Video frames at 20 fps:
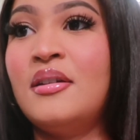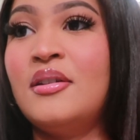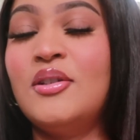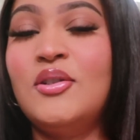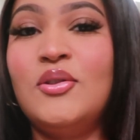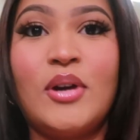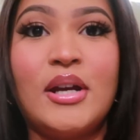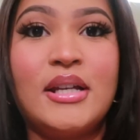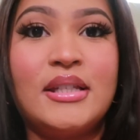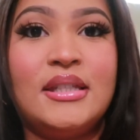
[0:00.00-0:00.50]

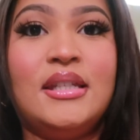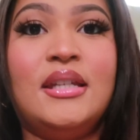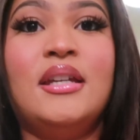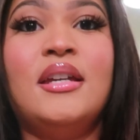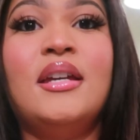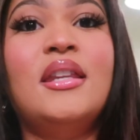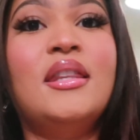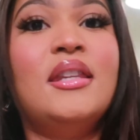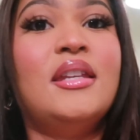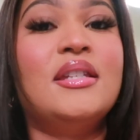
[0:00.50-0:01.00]

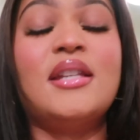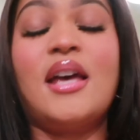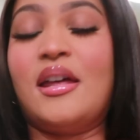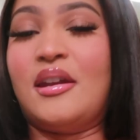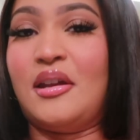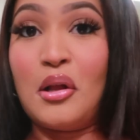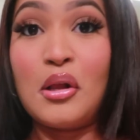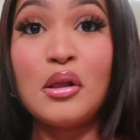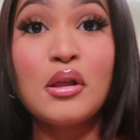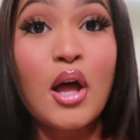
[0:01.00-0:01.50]
dressing in these
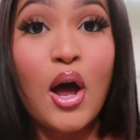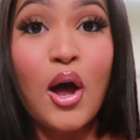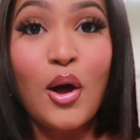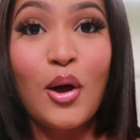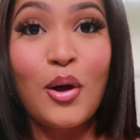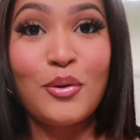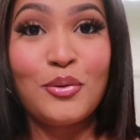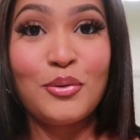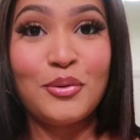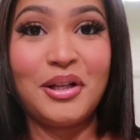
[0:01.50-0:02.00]
kind of
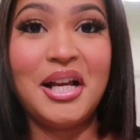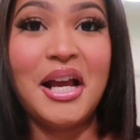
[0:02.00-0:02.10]
clothes